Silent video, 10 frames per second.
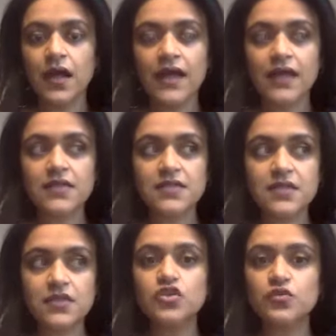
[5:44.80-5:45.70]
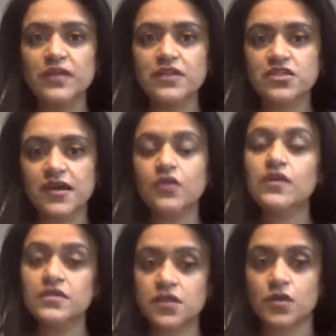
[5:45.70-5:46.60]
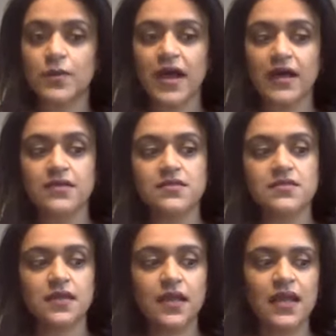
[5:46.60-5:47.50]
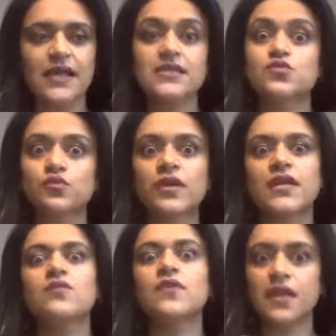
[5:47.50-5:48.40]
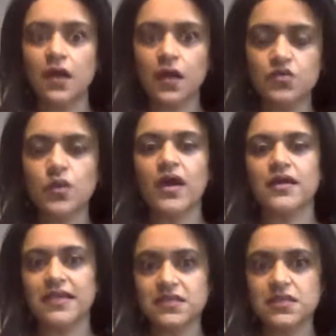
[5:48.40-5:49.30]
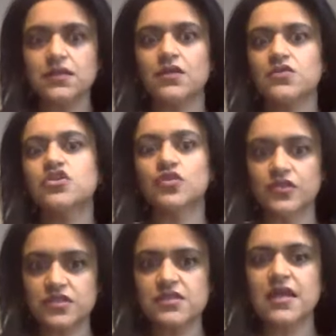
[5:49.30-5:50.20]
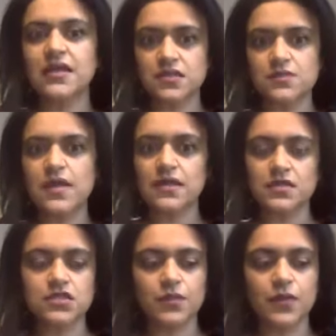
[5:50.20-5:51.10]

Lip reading: And until you reach that critical mass, it's really, really hard work knitting those neurons together to make this new